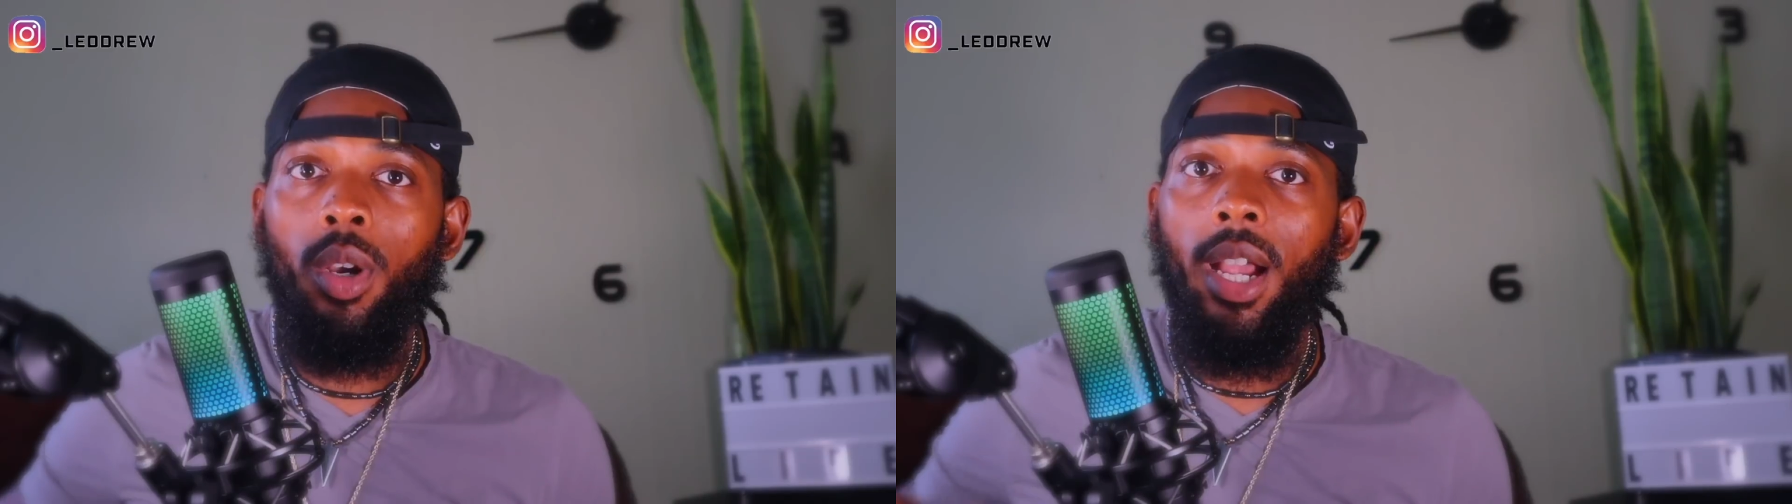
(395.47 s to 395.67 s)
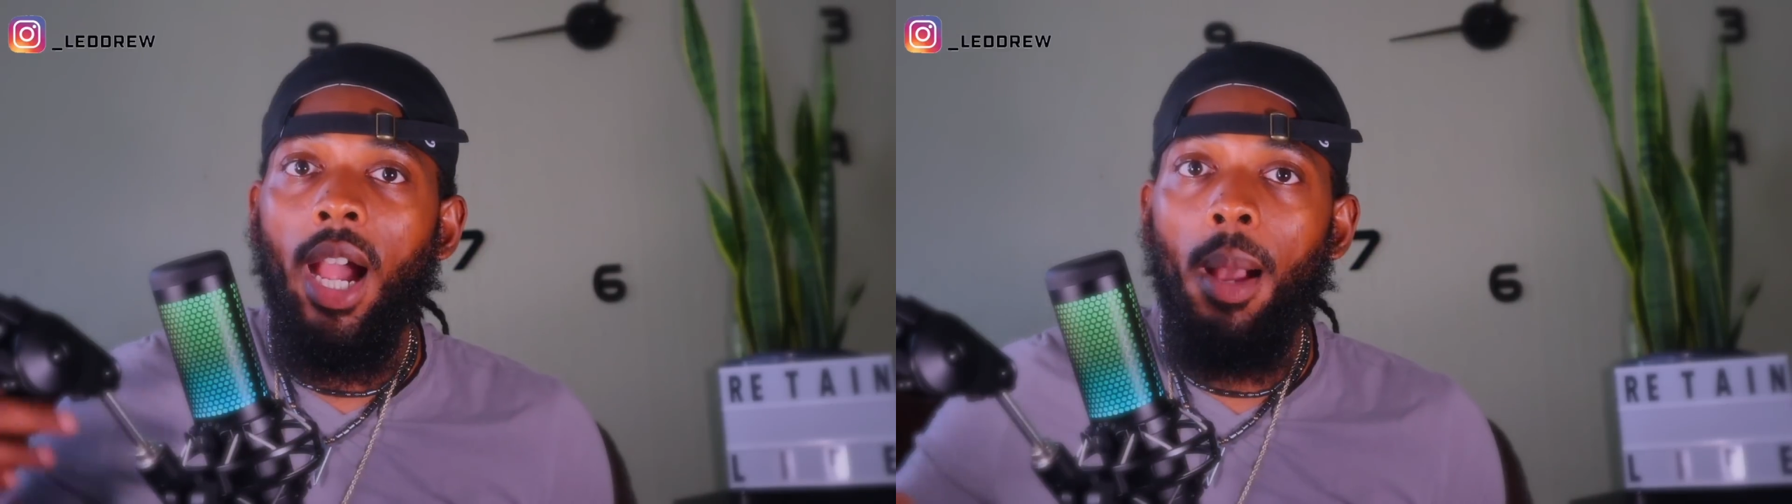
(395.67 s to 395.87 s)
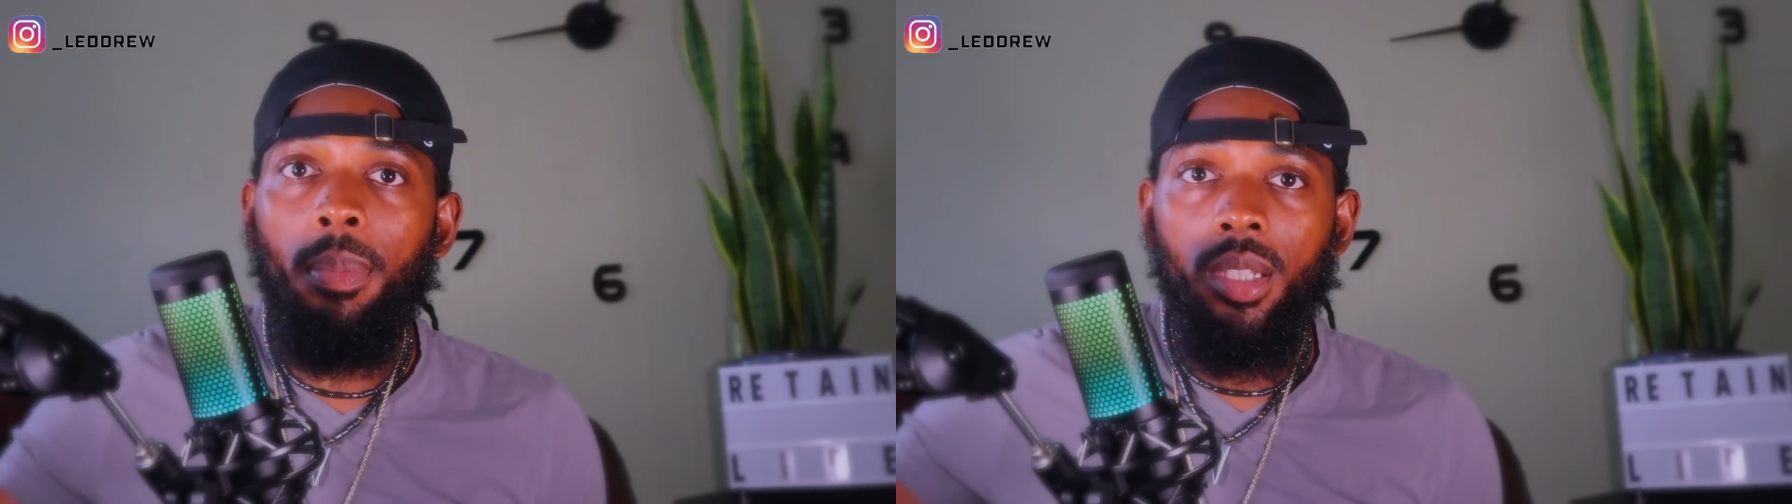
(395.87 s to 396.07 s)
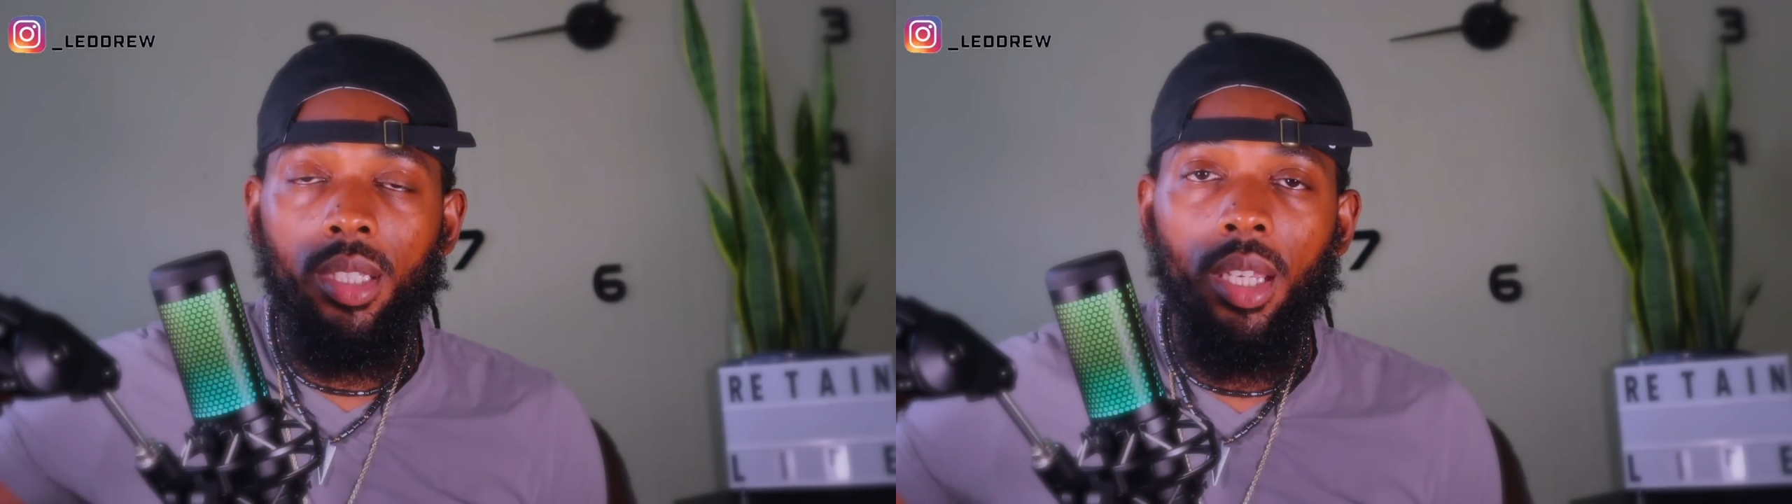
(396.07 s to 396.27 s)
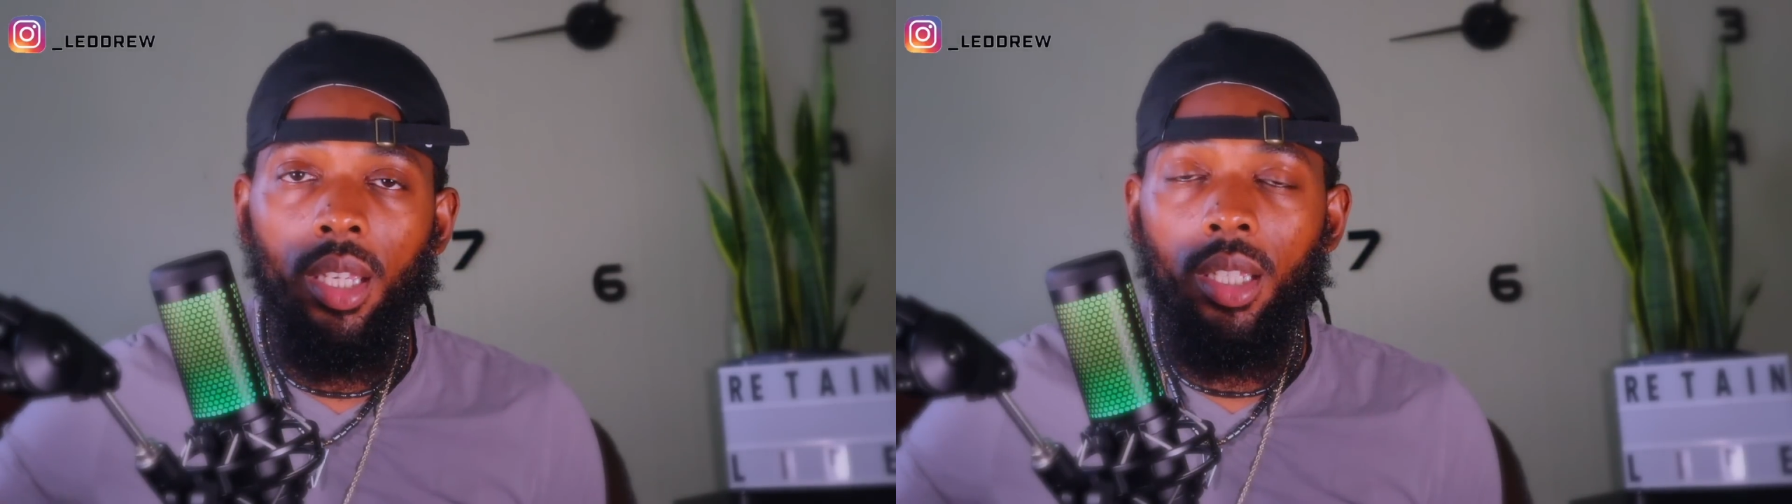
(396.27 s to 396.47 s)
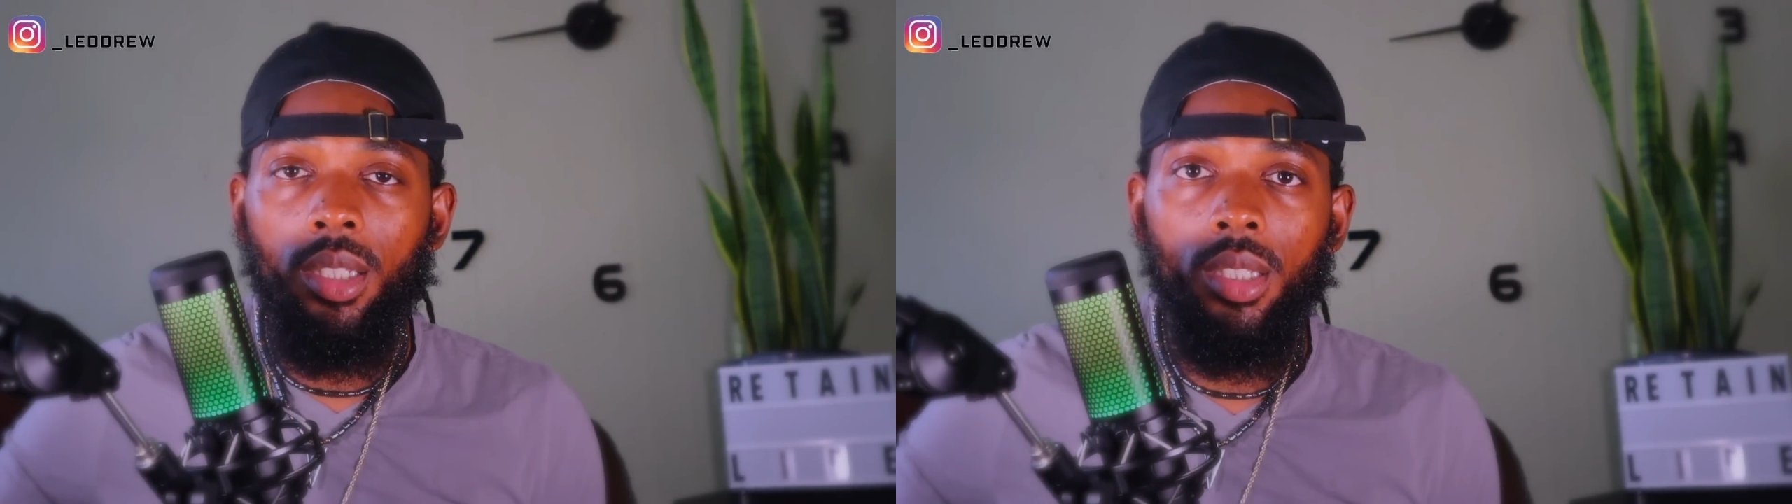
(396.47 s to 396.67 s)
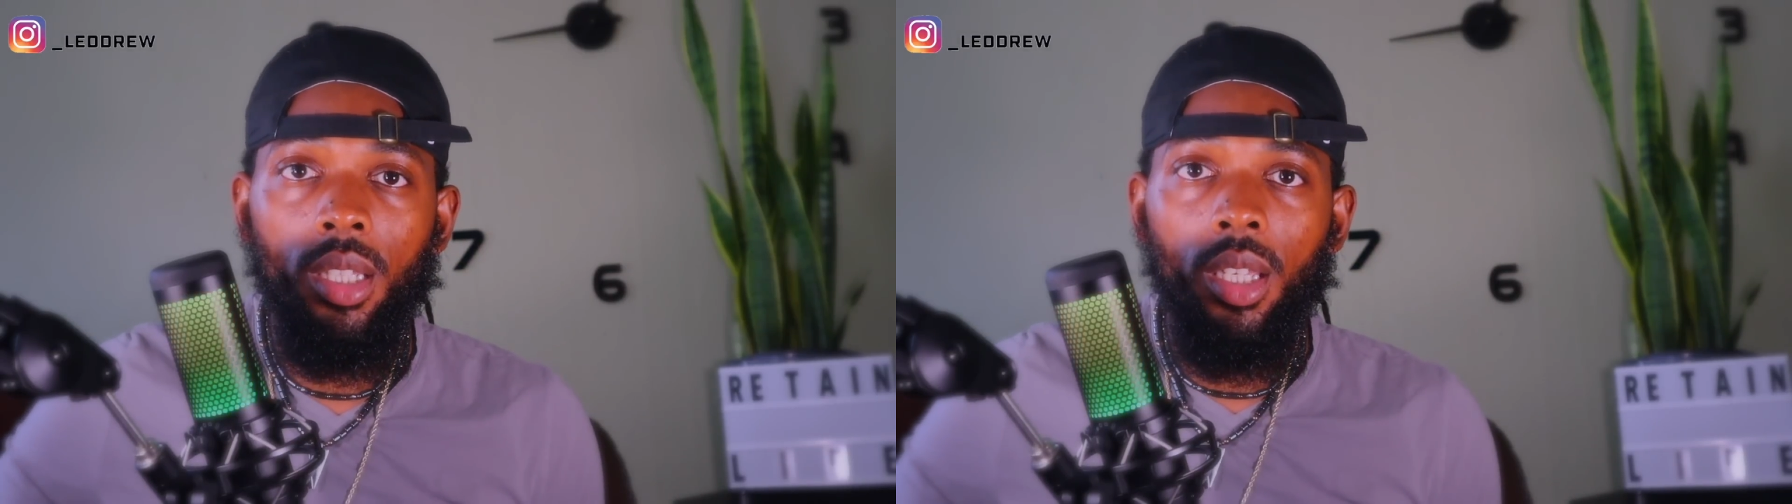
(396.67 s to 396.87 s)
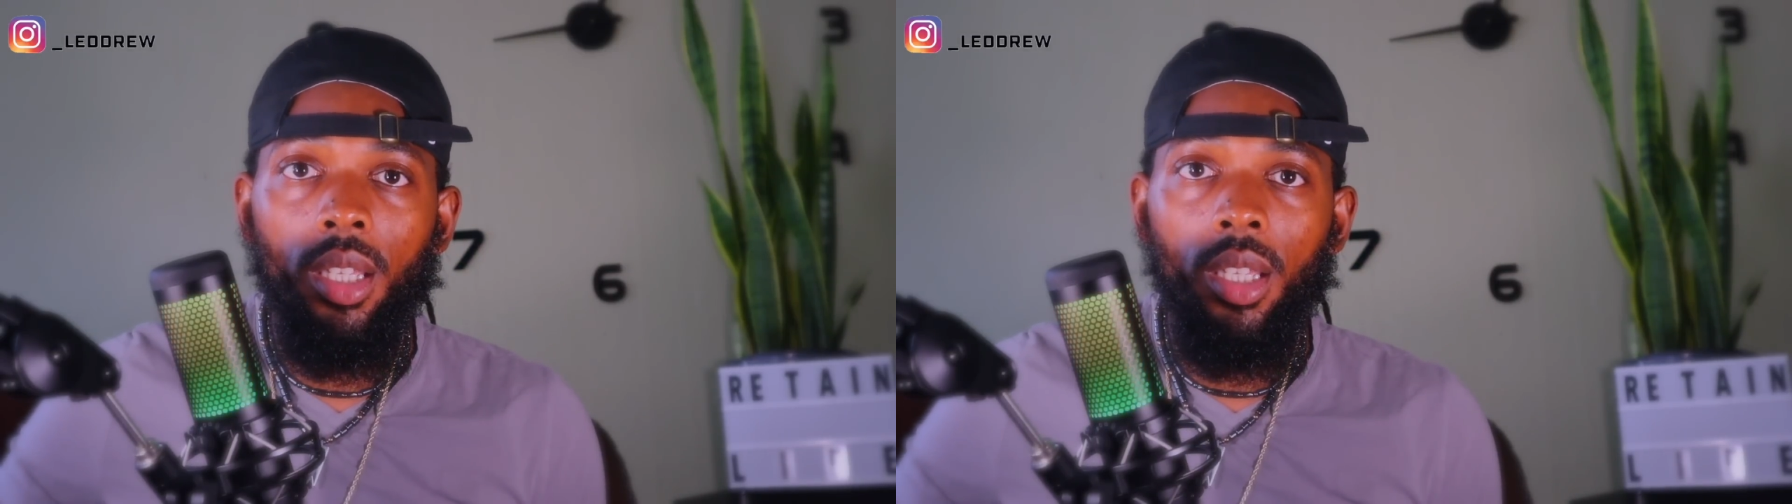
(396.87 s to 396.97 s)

accomplish things,